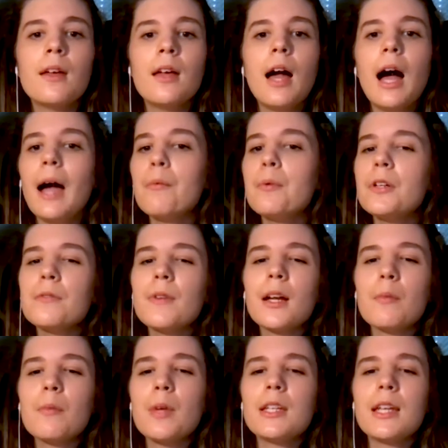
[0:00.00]
I wouldn't
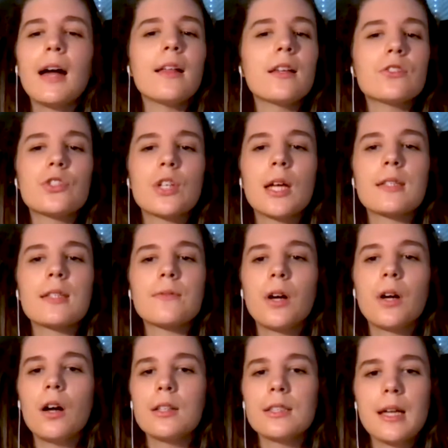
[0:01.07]
recommend AlexJS for
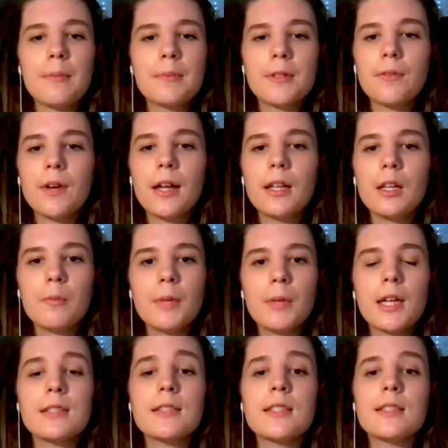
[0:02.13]
all types of writing
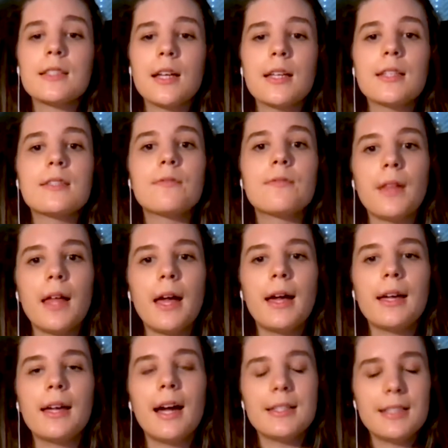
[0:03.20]
because it does
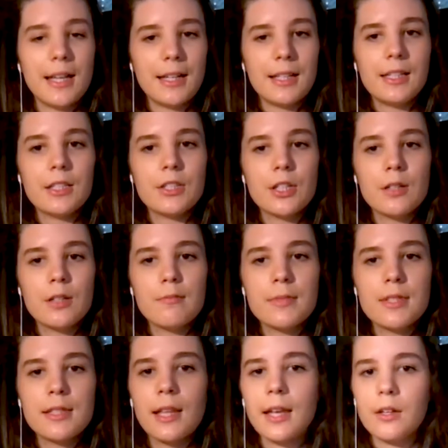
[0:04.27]
flag identity
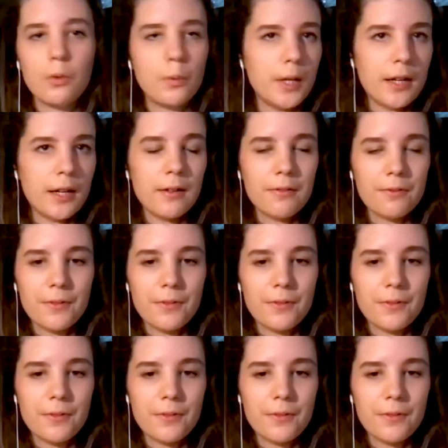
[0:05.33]
terms, like queer, for